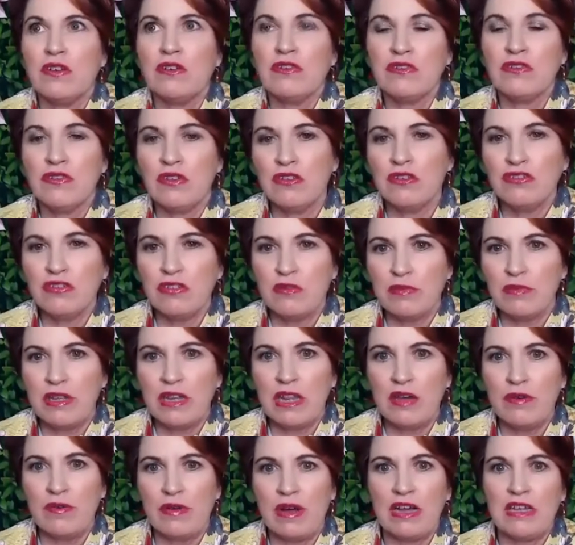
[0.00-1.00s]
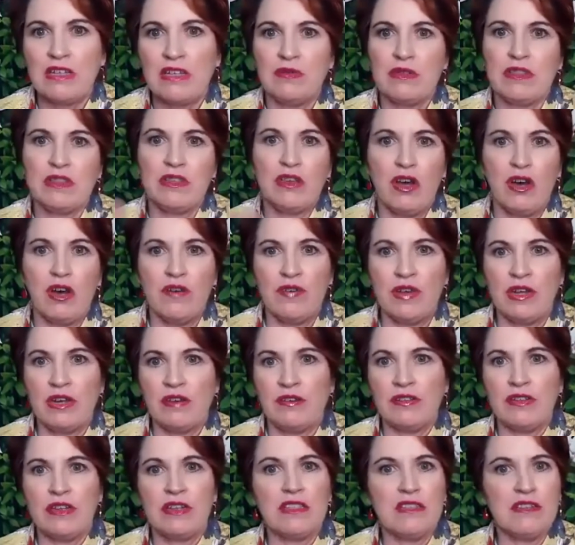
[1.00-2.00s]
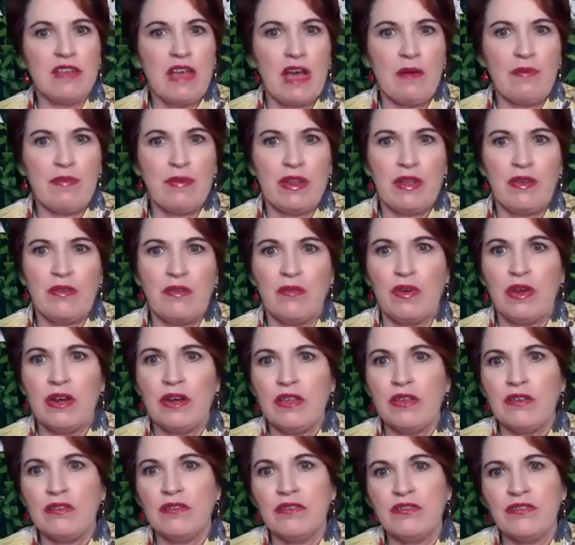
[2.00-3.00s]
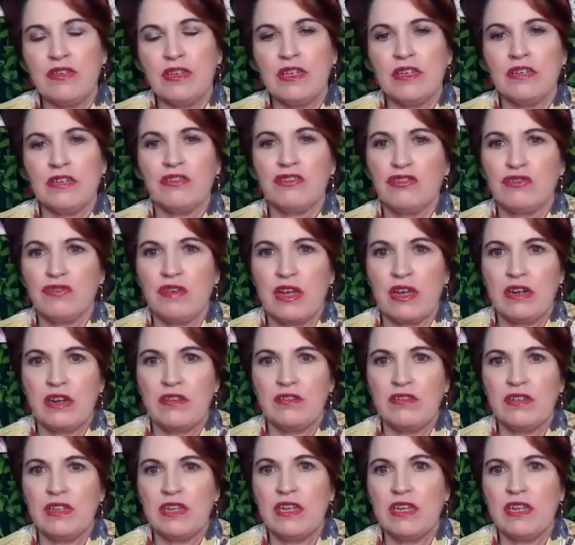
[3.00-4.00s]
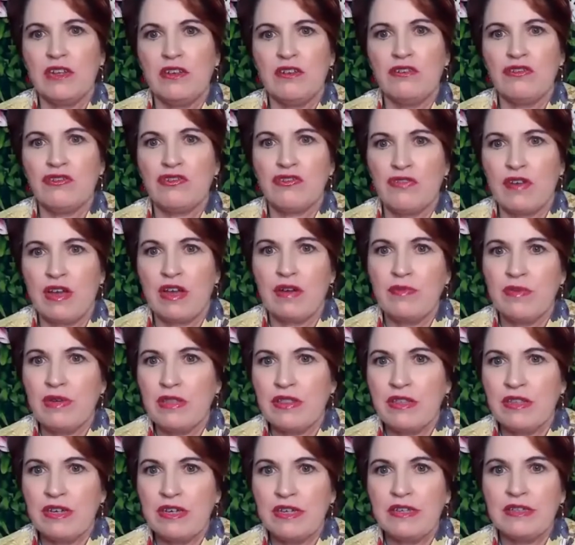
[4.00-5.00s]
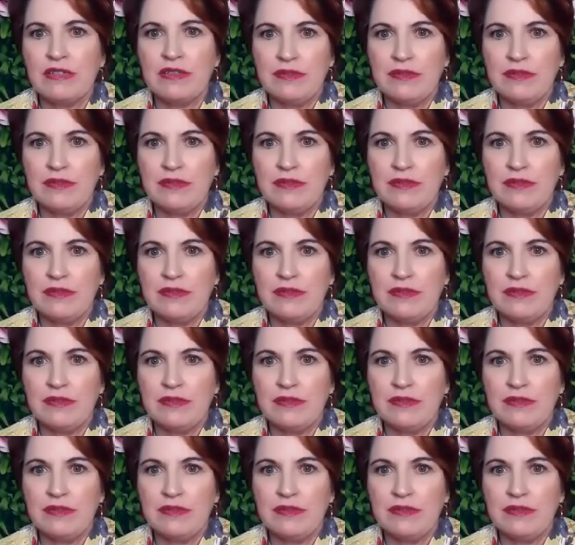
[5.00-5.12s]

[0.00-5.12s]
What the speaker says: social media wise, with COVID and everything that's happening, what are you seeing a trend? Are you seeing any new trend with it?